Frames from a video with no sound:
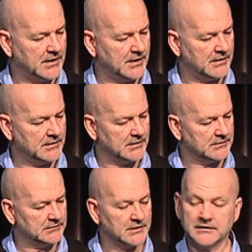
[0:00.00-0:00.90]
And I
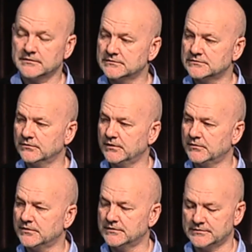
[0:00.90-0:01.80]
think that's all I
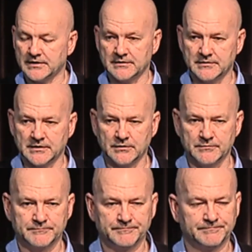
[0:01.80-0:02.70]
wanted to say. Thank you.